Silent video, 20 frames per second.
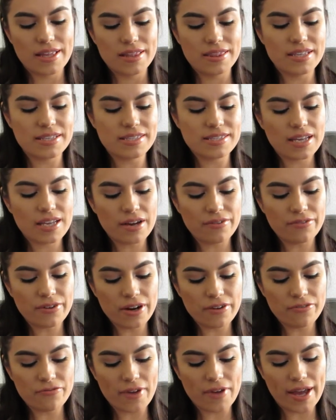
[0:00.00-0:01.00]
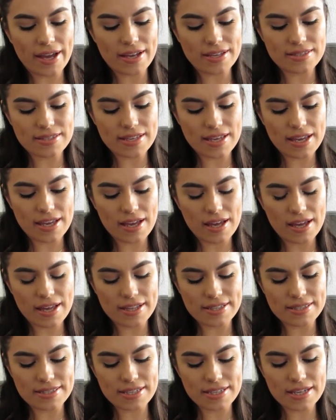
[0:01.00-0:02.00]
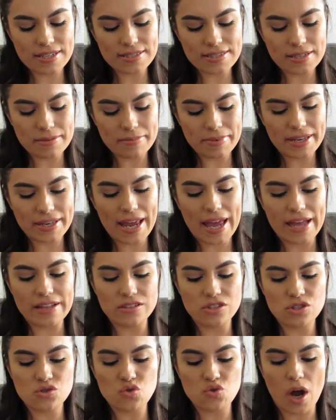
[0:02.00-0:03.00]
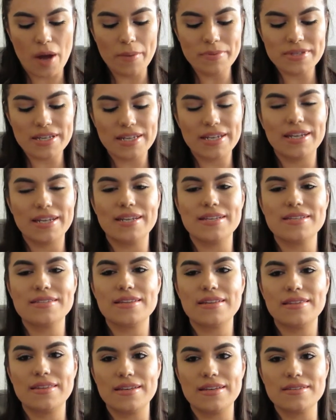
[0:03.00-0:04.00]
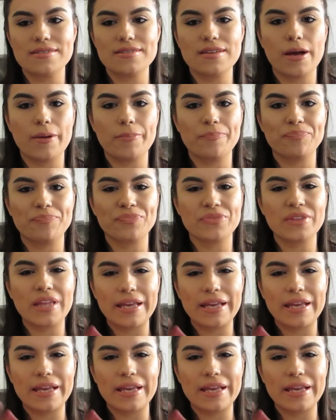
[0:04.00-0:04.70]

this Cover FX it's Custom Enhancer Drops and it is this um,